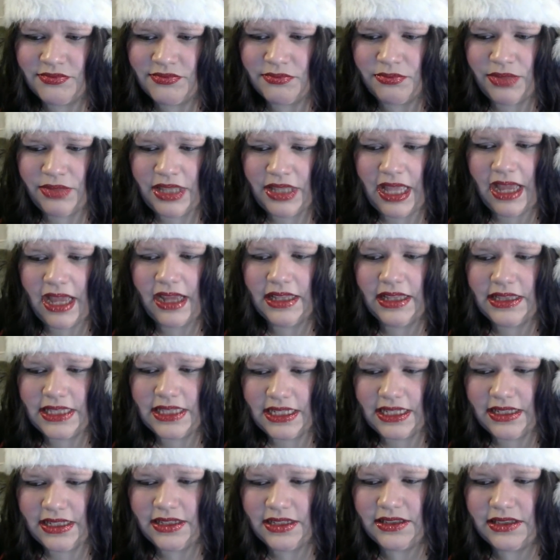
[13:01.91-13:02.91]
But yeah, I
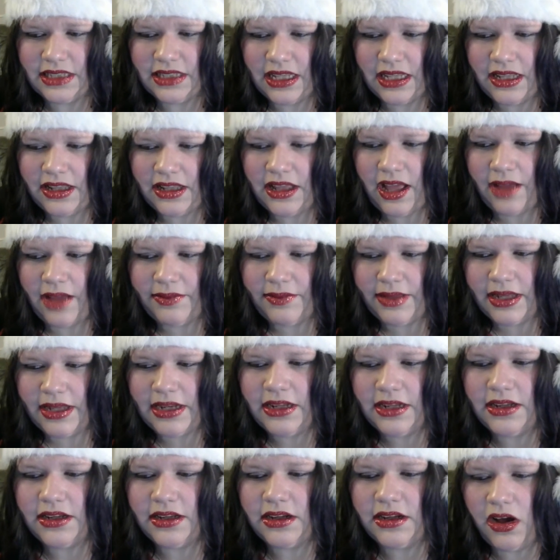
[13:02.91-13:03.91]
think I'm
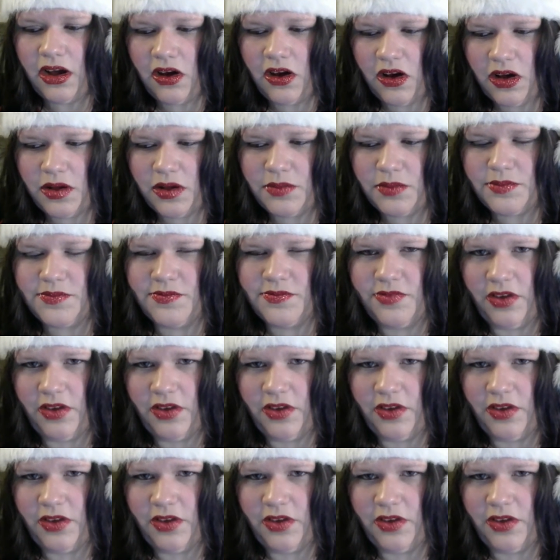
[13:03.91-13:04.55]
getting a calm